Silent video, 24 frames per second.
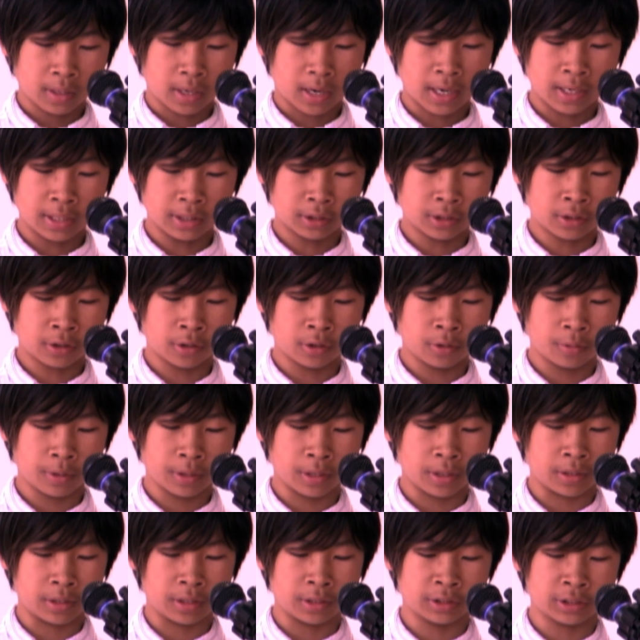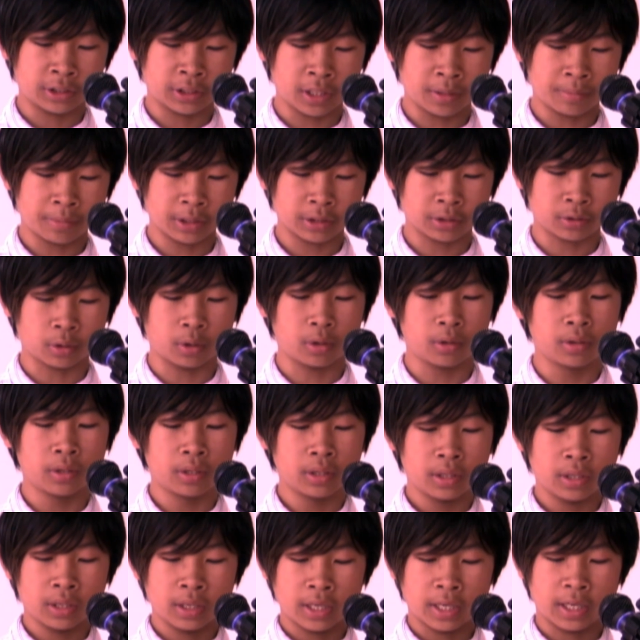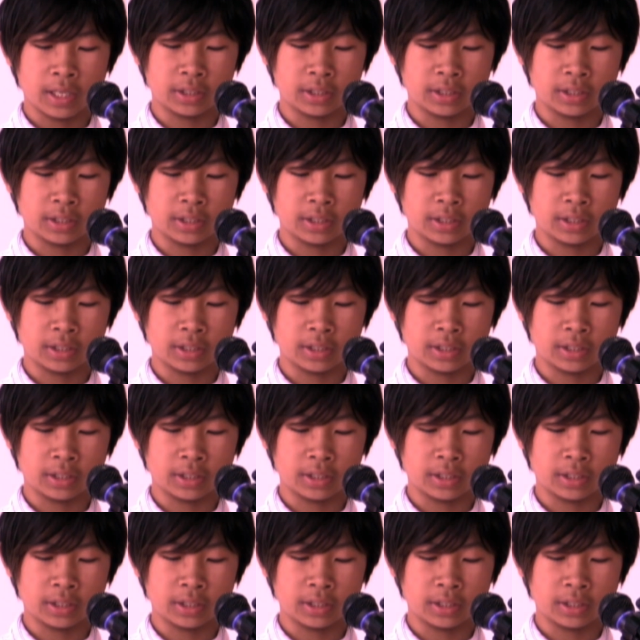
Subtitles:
I didn't turn away. Instead, my soul